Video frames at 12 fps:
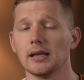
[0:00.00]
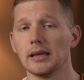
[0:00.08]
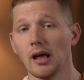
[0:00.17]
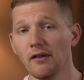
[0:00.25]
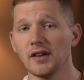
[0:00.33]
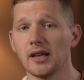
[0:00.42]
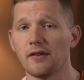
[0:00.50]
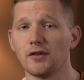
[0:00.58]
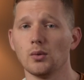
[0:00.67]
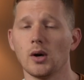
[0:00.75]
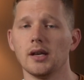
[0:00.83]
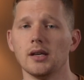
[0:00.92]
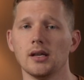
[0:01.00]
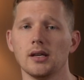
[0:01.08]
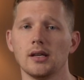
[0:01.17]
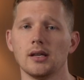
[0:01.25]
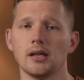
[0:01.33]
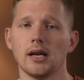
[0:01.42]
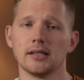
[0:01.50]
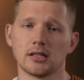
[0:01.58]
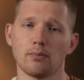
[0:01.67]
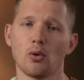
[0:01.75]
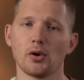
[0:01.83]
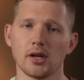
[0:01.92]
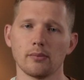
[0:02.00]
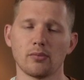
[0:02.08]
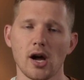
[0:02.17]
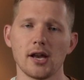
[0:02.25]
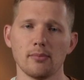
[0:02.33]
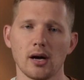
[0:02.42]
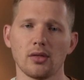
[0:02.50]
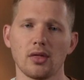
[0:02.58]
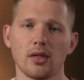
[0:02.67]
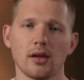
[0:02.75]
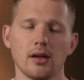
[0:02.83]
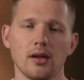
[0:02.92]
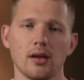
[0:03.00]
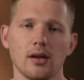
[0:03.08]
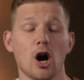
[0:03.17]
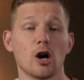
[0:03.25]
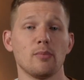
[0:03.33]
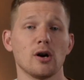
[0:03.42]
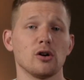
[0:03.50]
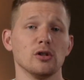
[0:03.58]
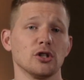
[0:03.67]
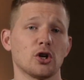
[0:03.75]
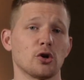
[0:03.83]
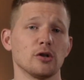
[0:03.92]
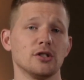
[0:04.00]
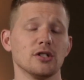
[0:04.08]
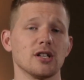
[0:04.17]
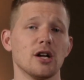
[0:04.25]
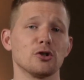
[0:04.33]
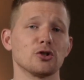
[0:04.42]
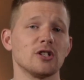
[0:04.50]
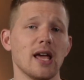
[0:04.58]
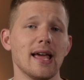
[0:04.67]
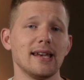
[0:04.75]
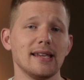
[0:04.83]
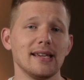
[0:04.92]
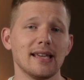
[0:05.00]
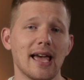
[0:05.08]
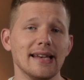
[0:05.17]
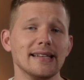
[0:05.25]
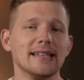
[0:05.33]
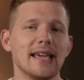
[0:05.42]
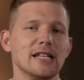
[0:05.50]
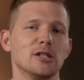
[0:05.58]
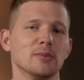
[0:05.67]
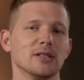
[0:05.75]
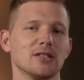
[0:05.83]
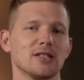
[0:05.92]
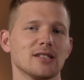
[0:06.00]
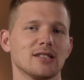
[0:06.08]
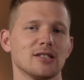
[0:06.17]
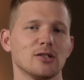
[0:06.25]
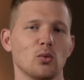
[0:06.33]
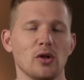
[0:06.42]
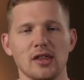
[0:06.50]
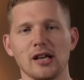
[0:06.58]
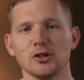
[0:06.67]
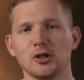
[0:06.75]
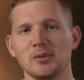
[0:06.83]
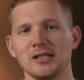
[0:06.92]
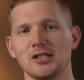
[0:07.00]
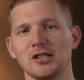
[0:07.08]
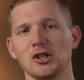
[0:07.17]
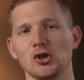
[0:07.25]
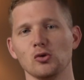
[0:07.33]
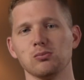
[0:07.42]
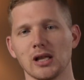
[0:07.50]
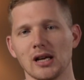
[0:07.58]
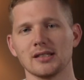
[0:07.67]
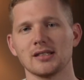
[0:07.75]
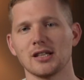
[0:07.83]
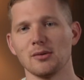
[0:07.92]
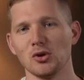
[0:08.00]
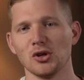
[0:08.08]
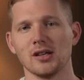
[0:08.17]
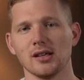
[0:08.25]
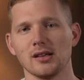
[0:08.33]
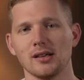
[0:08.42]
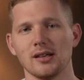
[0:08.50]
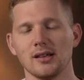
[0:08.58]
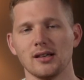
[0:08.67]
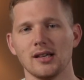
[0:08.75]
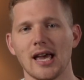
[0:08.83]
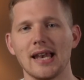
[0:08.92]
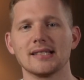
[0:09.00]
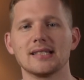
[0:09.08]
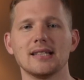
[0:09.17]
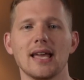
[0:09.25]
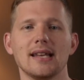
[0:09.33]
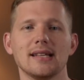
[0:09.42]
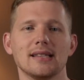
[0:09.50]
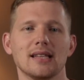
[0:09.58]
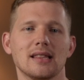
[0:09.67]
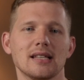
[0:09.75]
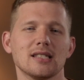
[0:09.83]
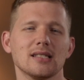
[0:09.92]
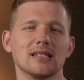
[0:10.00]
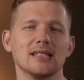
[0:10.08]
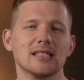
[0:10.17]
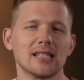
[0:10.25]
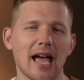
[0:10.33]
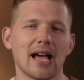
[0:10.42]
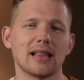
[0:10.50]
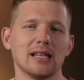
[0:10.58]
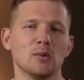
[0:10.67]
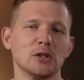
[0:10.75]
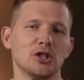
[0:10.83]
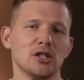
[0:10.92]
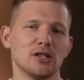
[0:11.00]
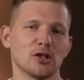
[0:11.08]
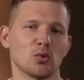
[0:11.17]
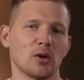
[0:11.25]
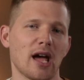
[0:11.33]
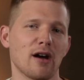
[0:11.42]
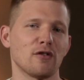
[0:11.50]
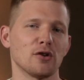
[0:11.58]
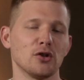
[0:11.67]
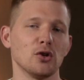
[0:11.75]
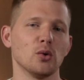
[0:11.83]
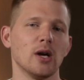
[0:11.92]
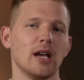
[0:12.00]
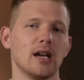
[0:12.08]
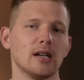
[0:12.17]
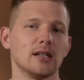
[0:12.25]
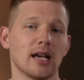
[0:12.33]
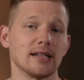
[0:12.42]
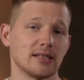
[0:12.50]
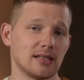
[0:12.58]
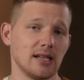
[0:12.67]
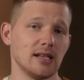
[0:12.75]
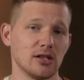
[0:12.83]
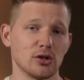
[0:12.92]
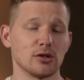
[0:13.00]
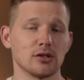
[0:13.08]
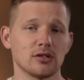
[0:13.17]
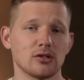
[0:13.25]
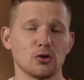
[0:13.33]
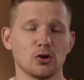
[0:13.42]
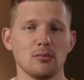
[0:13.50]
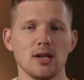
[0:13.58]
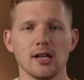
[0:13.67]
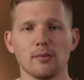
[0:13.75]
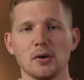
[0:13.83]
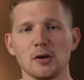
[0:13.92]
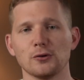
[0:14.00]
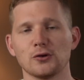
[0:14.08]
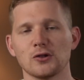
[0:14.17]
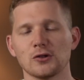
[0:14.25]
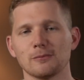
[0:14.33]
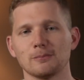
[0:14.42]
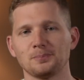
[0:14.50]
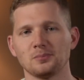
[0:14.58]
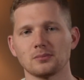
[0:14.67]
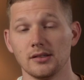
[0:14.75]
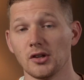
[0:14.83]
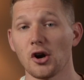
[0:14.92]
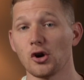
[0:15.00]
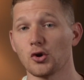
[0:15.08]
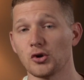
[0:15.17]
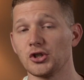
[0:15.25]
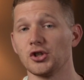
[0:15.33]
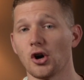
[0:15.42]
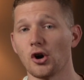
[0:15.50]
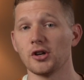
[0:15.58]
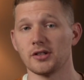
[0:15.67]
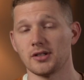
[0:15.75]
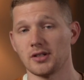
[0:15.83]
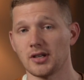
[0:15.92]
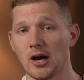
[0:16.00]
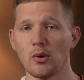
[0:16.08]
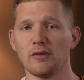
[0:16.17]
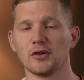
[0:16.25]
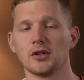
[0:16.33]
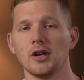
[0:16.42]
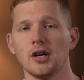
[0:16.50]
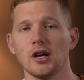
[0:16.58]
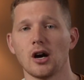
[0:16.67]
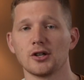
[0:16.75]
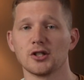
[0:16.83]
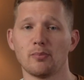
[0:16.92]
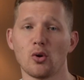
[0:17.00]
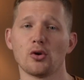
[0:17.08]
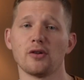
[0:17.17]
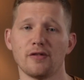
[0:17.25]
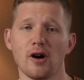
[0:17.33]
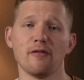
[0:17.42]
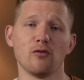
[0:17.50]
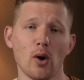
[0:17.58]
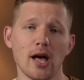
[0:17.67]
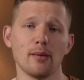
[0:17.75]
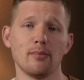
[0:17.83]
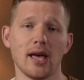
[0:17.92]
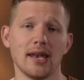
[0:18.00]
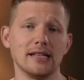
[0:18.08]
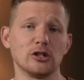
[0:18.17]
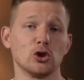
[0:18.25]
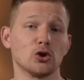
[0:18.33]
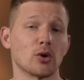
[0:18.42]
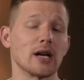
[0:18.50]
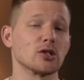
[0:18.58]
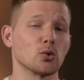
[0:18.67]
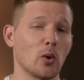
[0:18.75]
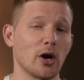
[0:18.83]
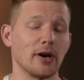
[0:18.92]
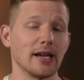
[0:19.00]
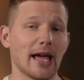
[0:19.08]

loving everyone and supporting Pride Month. Arbuckle encourages understanding and engagement with the LGBTQ community and has stated that this is exactly what Jesus would have her do, as seen in her social media posts. Not all Christian artists, however, are supportive of Webb and his dress wearing